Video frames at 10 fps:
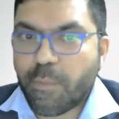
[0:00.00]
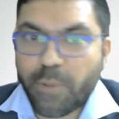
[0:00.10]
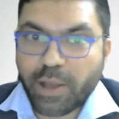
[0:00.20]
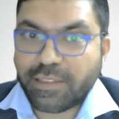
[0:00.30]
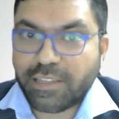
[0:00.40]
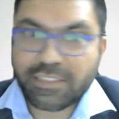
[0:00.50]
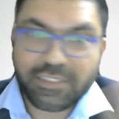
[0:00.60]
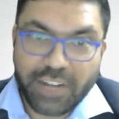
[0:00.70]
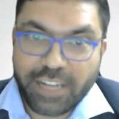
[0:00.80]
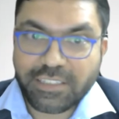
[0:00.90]
but the
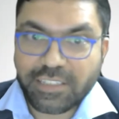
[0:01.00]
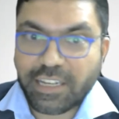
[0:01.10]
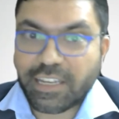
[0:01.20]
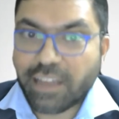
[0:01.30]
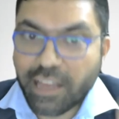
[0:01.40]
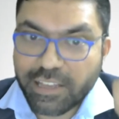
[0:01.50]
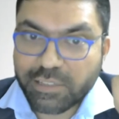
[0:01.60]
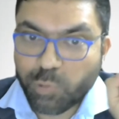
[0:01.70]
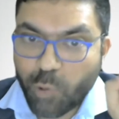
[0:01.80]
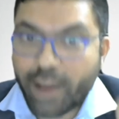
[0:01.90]
strange thing
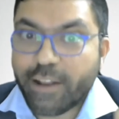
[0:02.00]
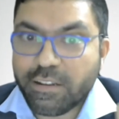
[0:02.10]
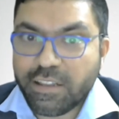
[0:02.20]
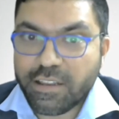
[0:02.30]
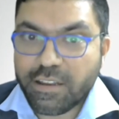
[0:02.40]
is one